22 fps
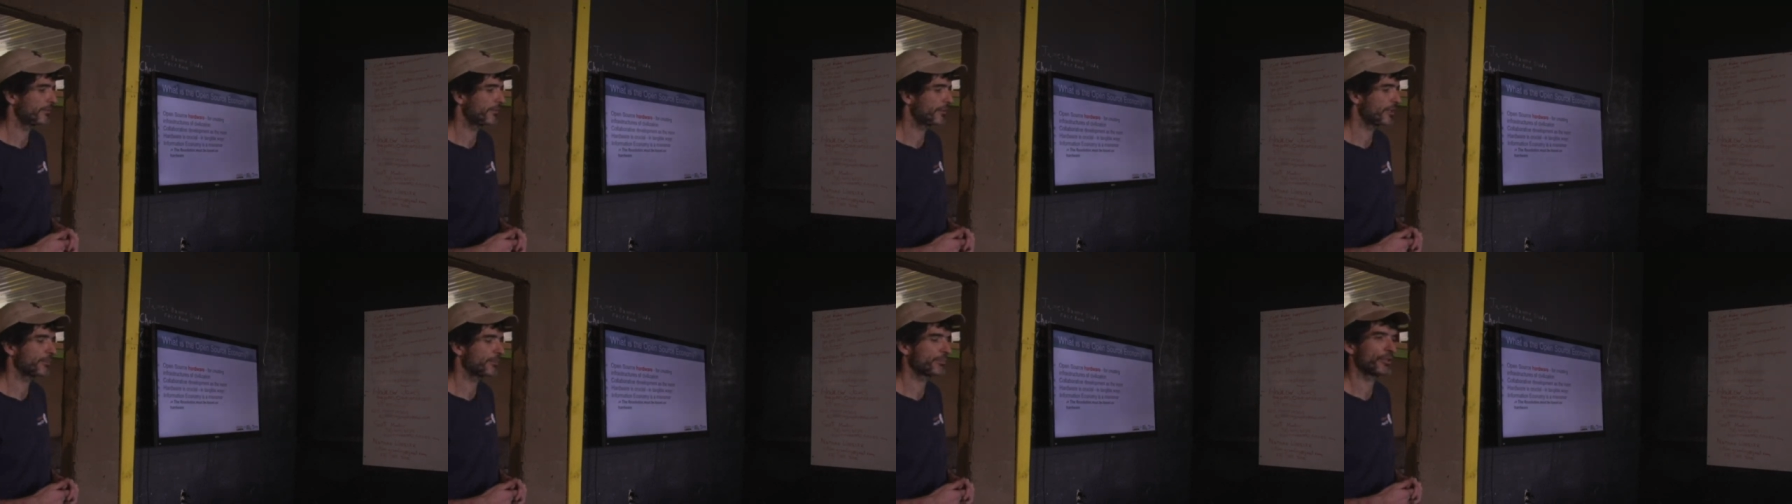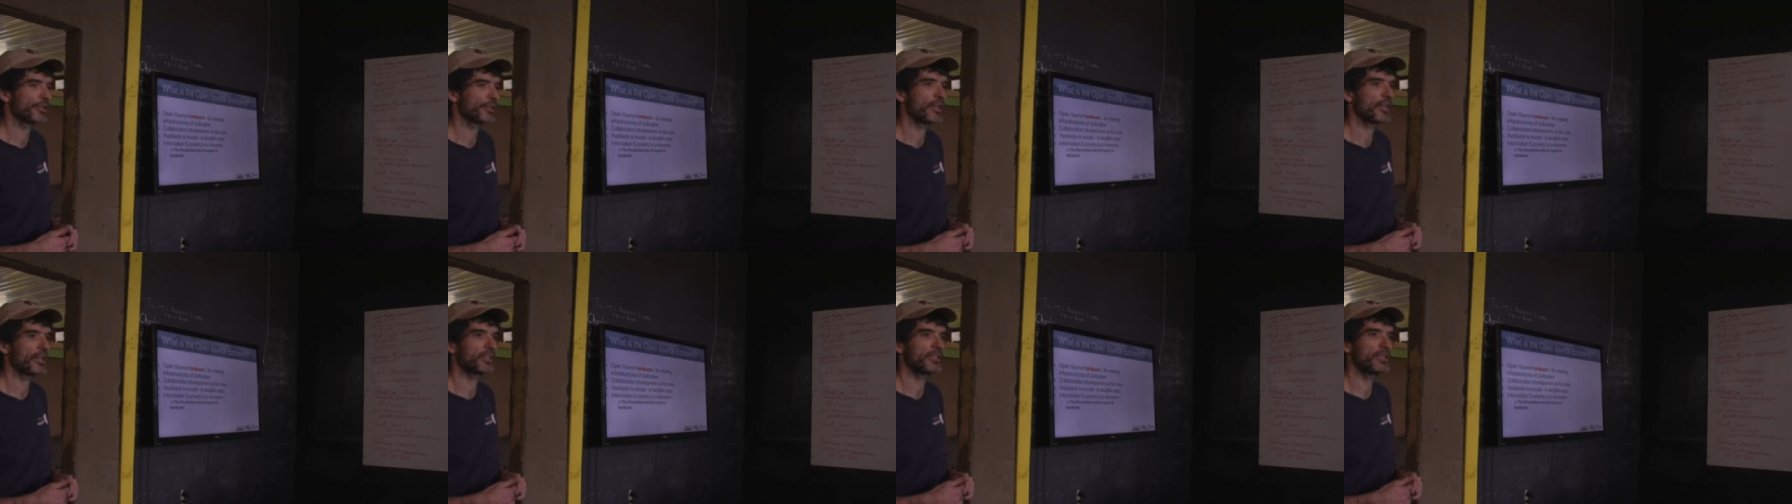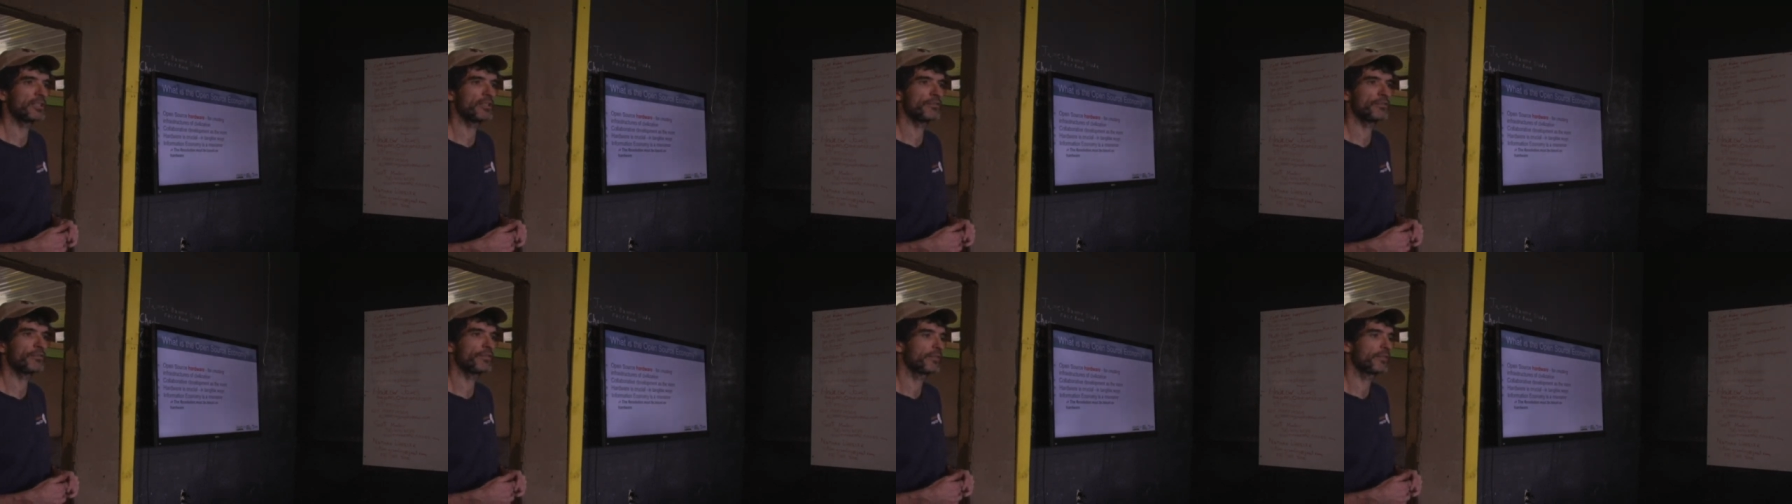very
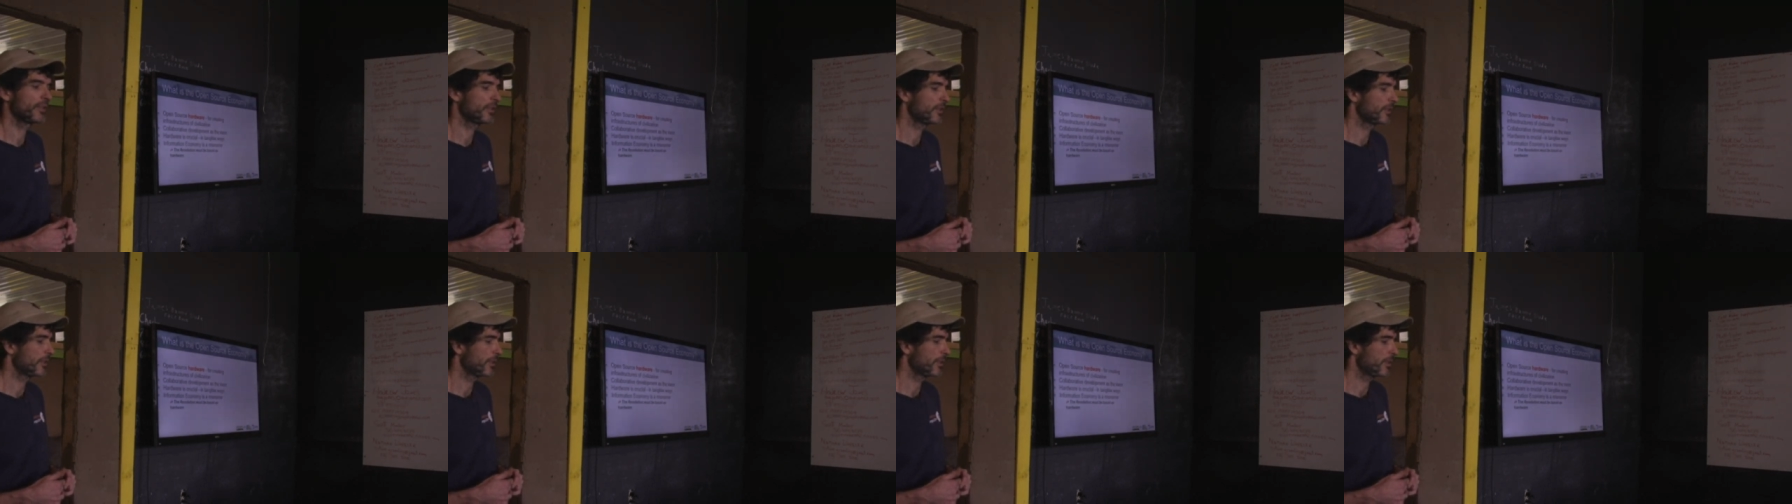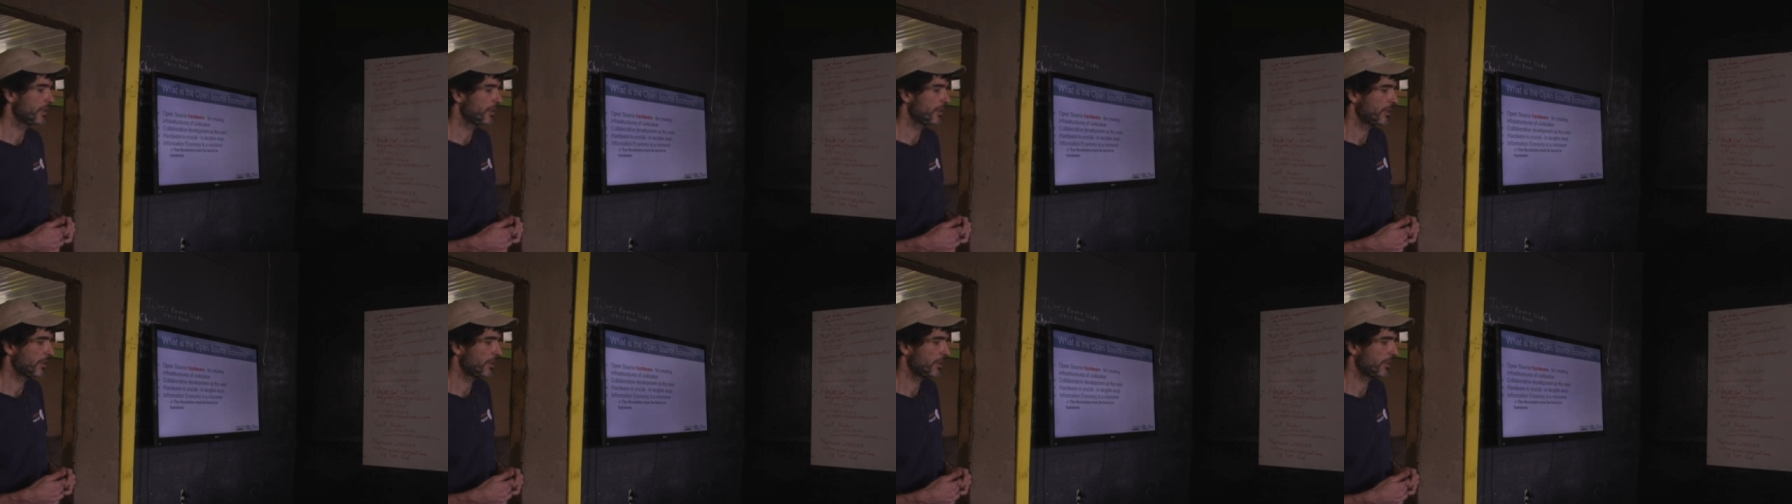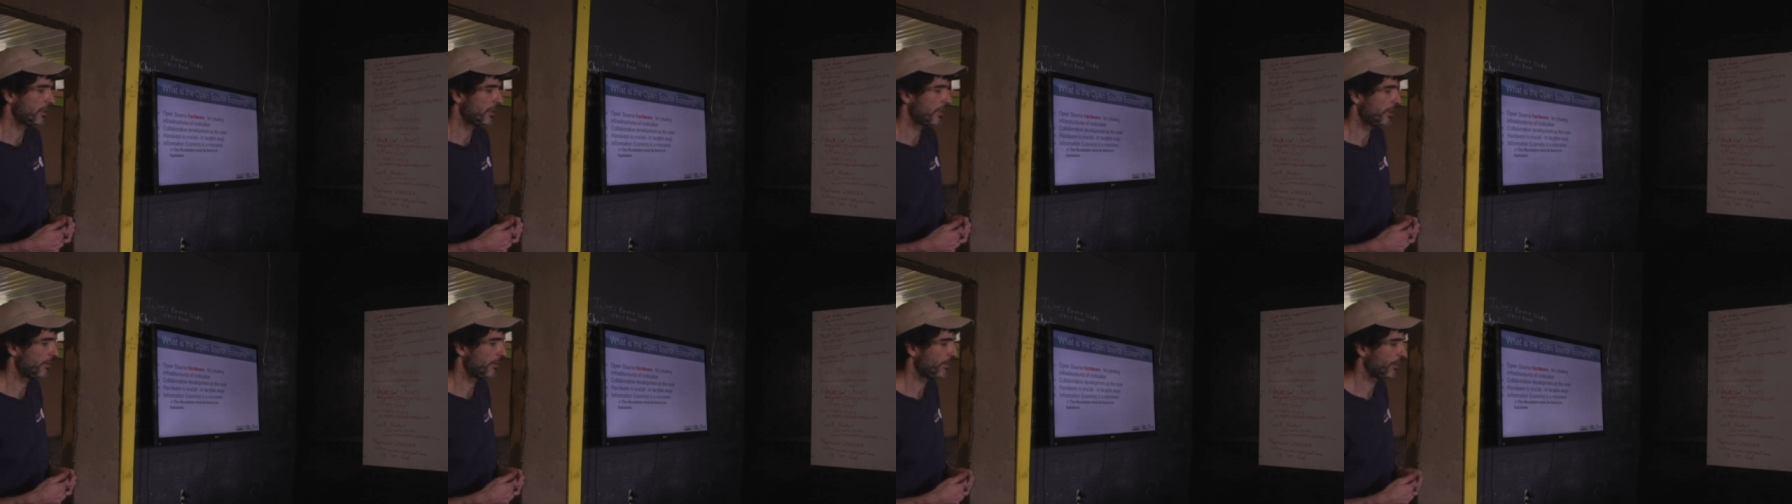productive,
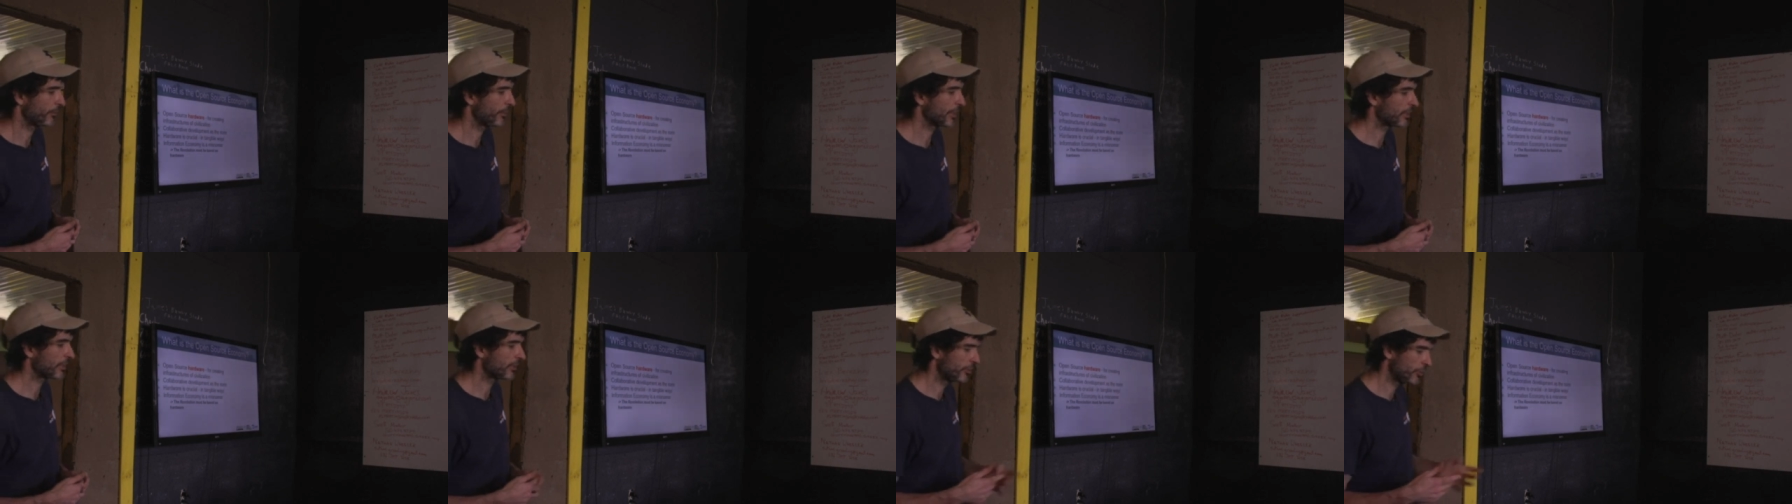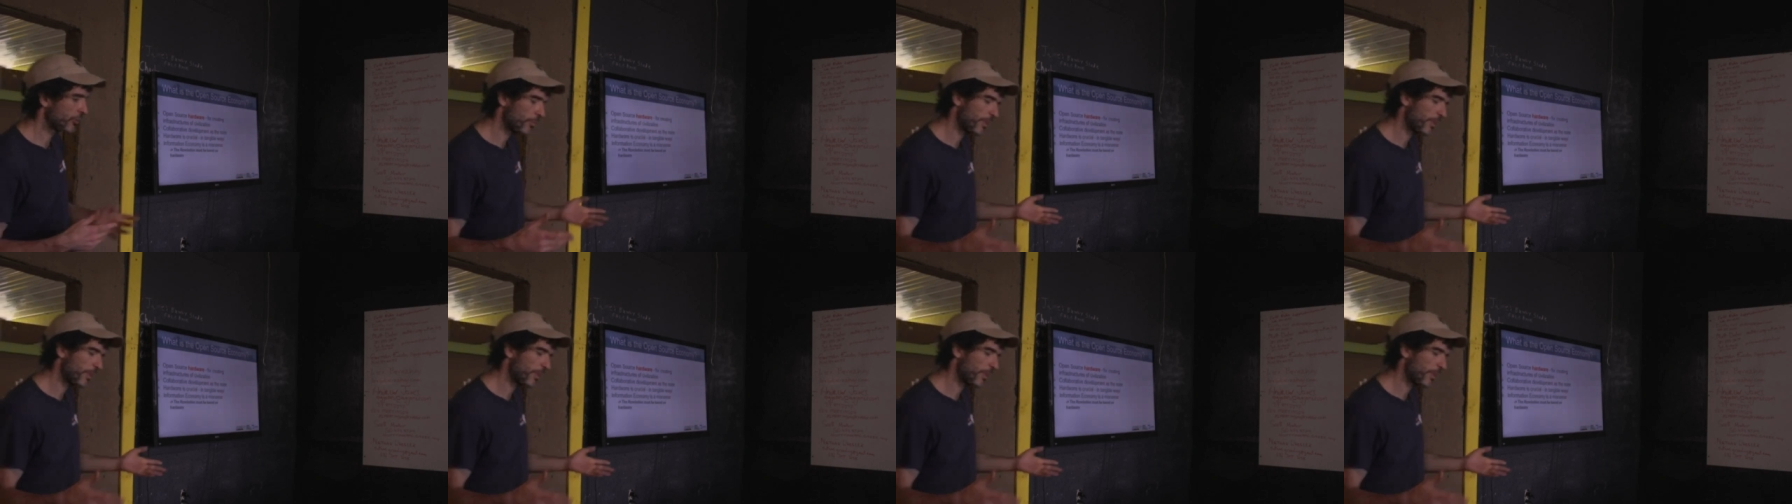but we can